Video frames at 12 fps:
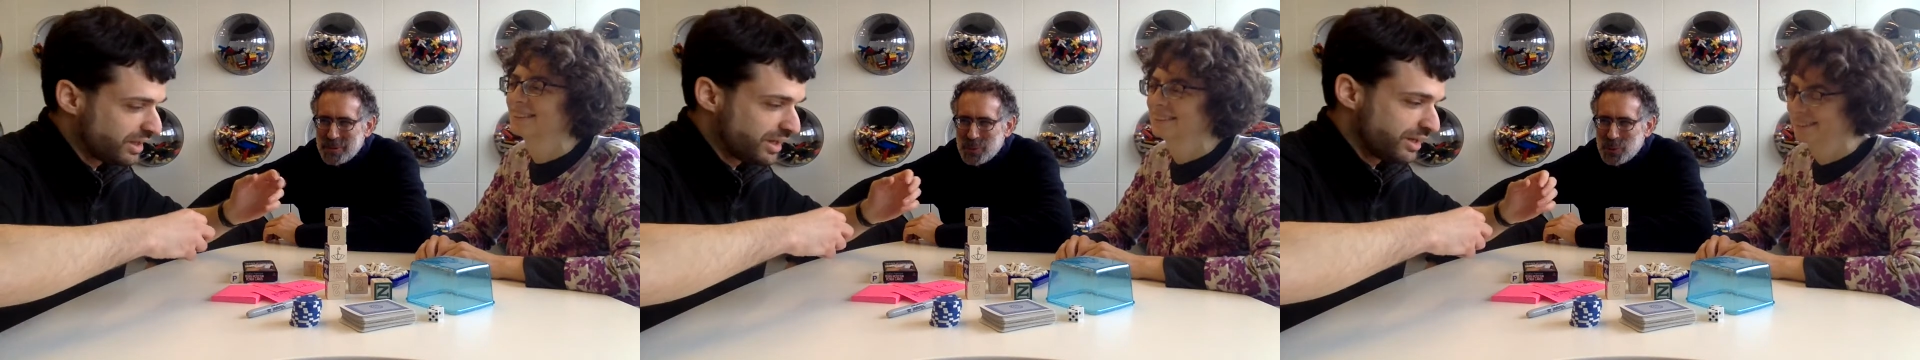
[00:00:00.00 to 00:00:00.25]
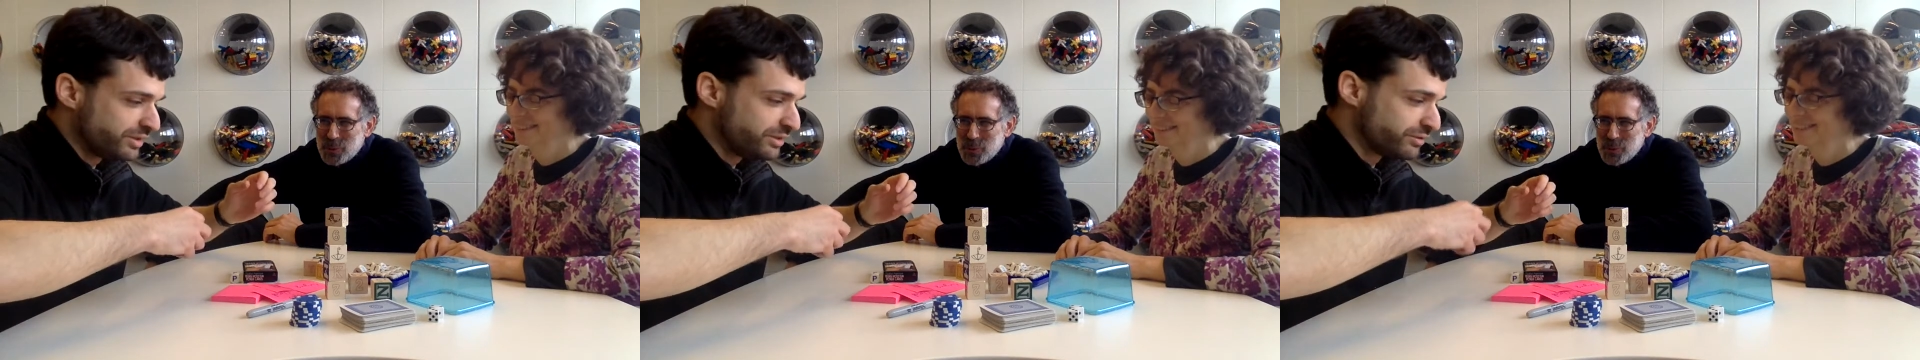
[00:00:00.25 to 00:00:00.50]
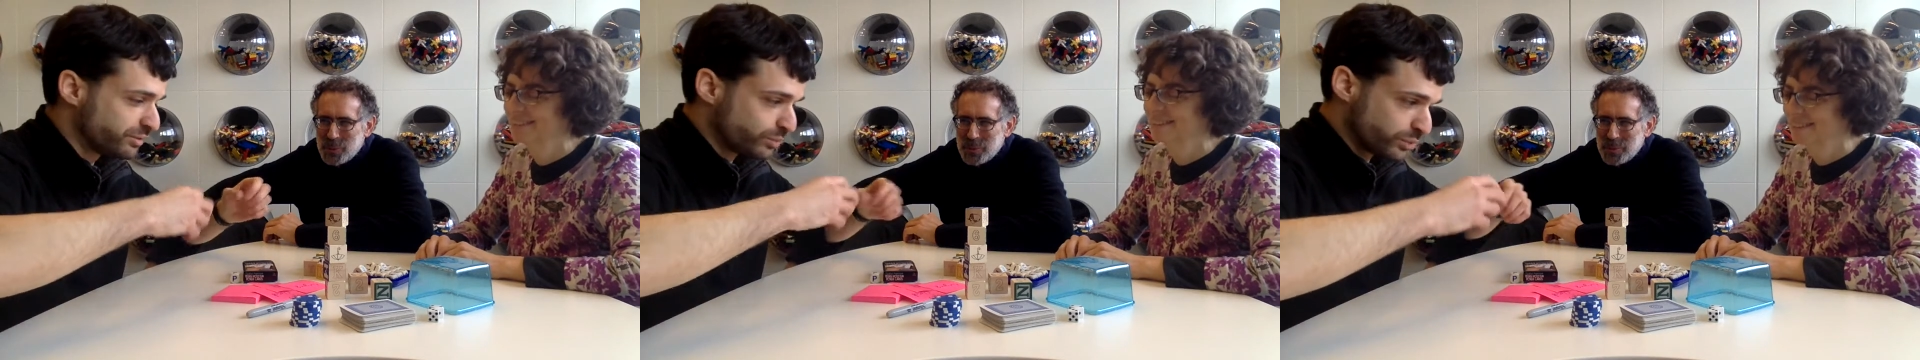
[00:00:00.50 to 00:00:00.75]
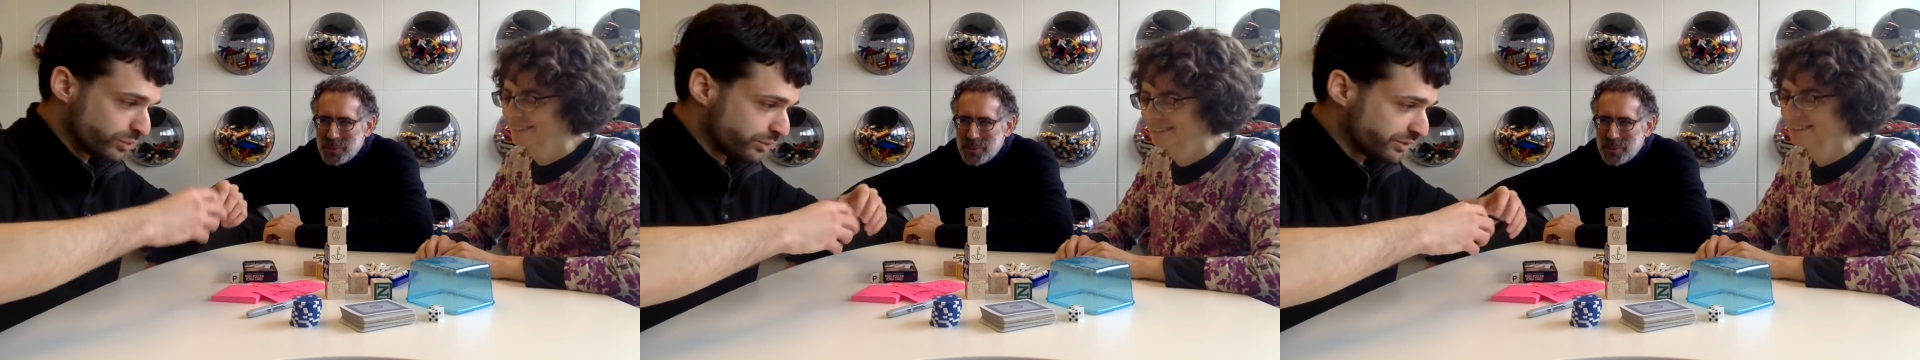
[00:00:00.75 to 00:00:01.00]
Speaker 1: uh, different
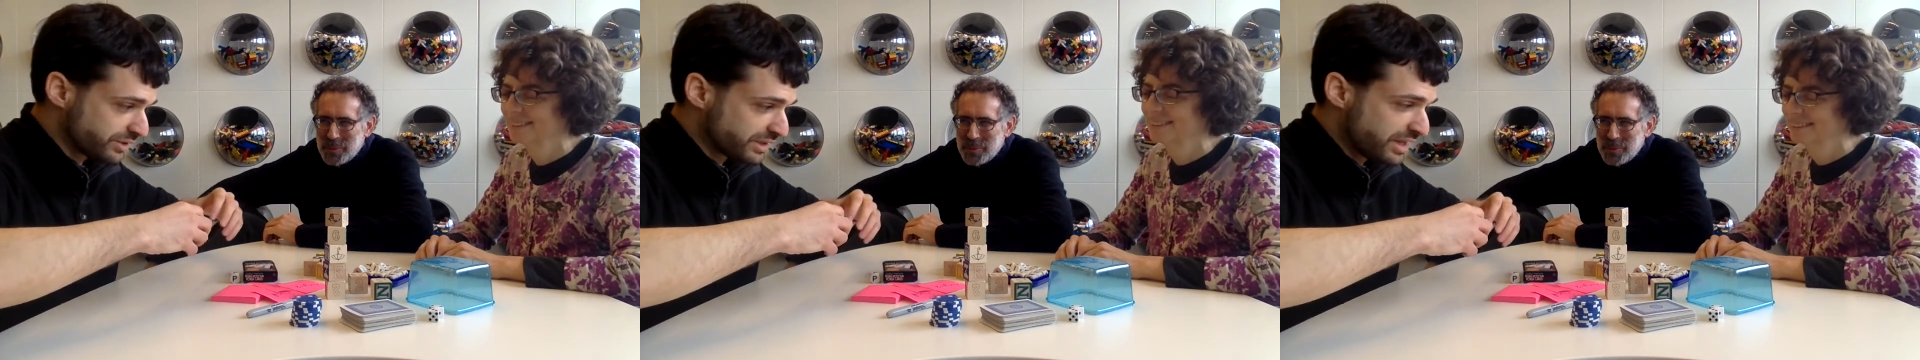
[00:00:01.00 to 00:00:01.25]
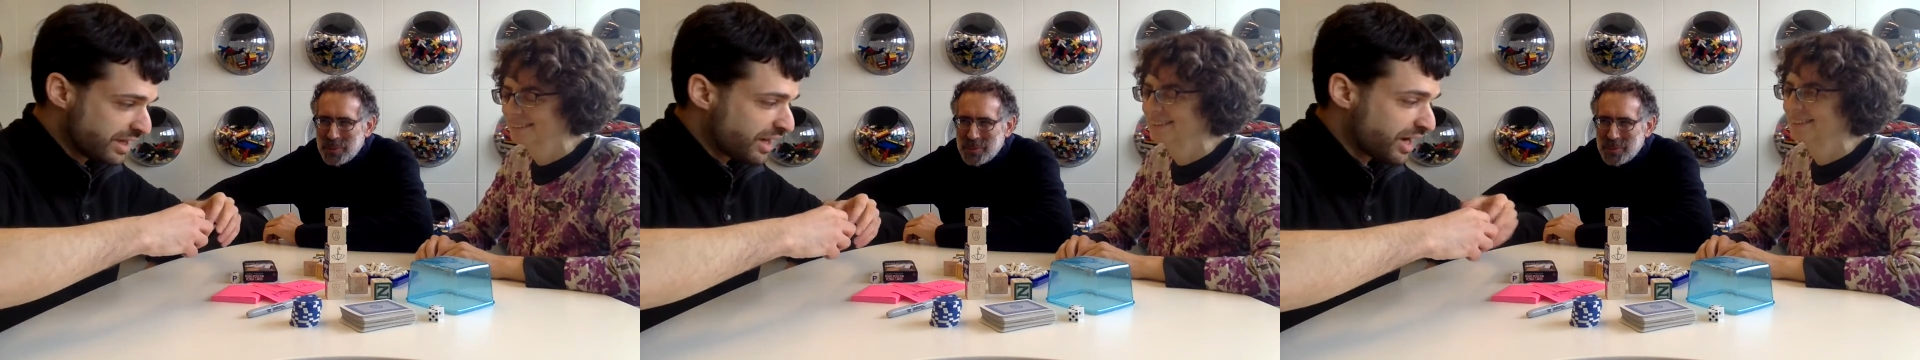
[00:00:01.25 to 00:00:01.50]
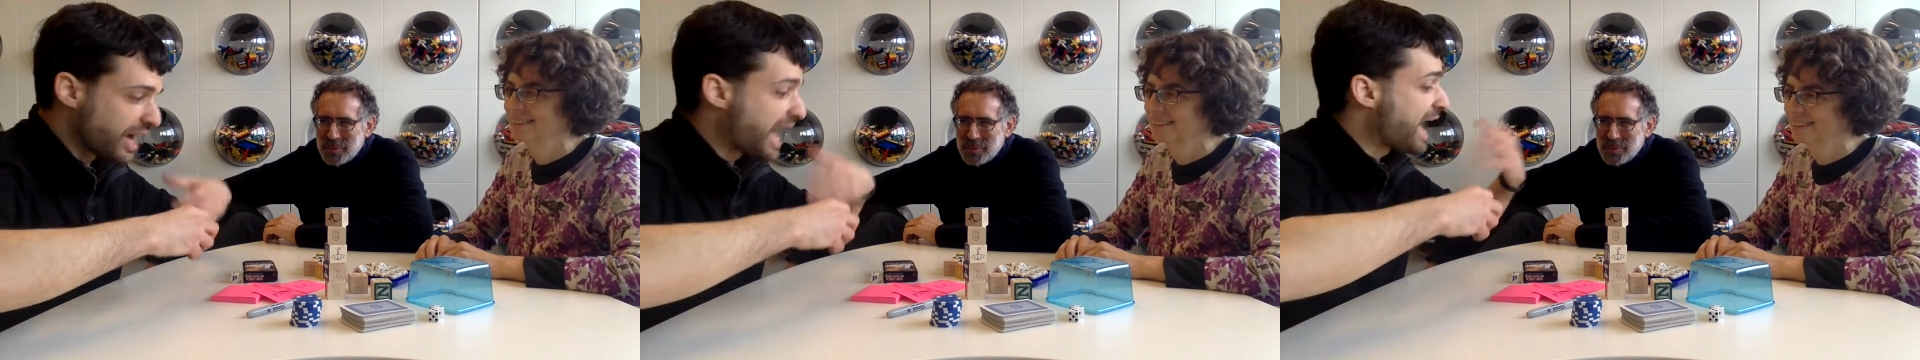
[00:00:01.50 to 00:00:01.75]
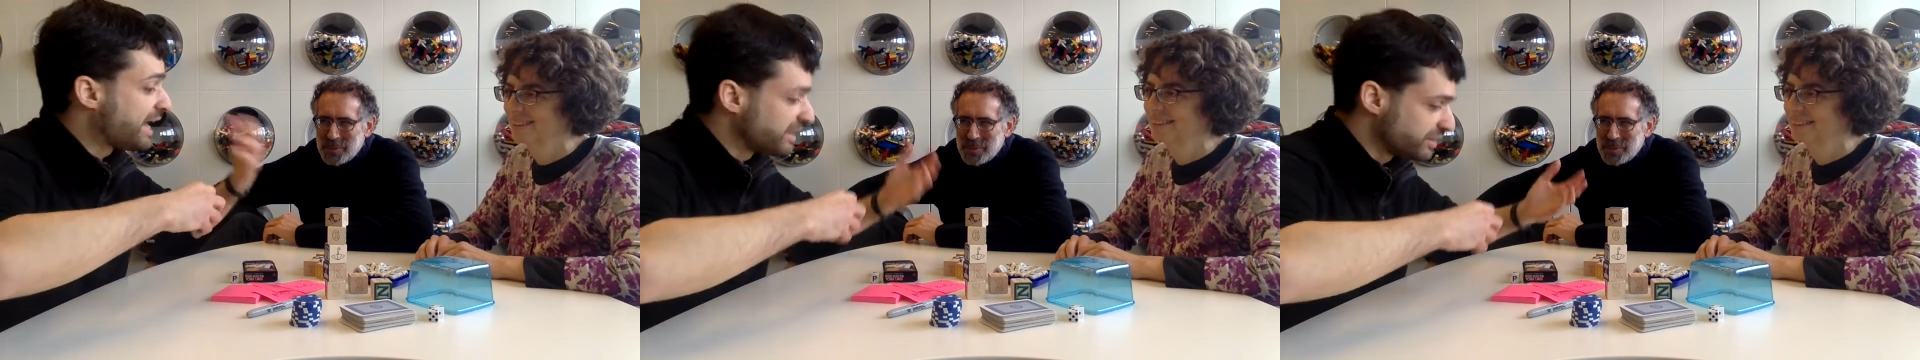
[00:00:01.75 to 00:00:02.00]
rules, uh,
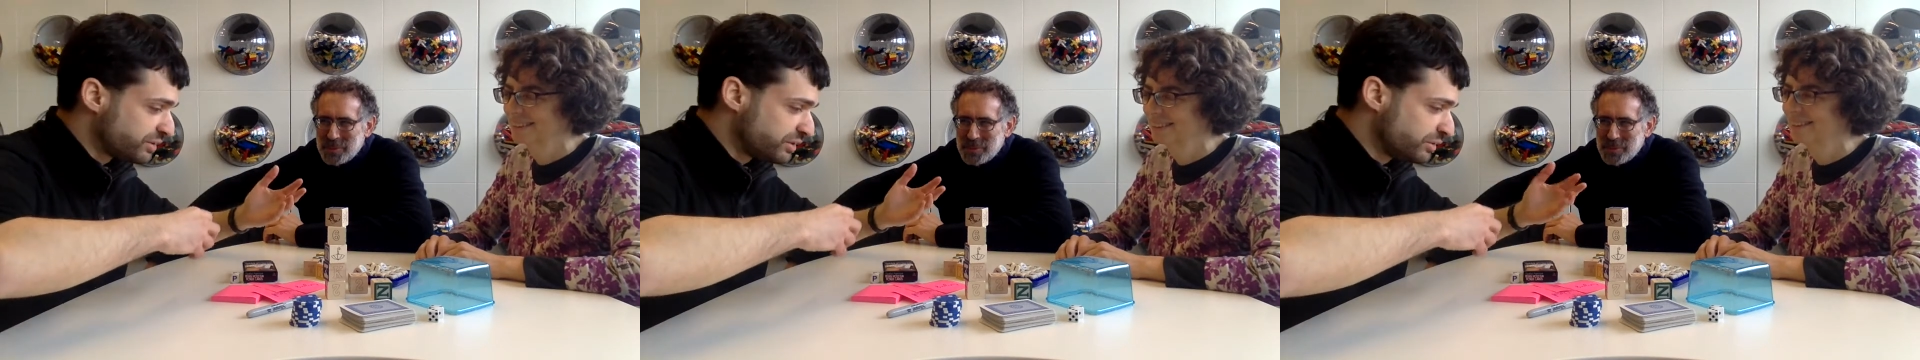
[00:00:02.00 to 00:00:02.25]
adding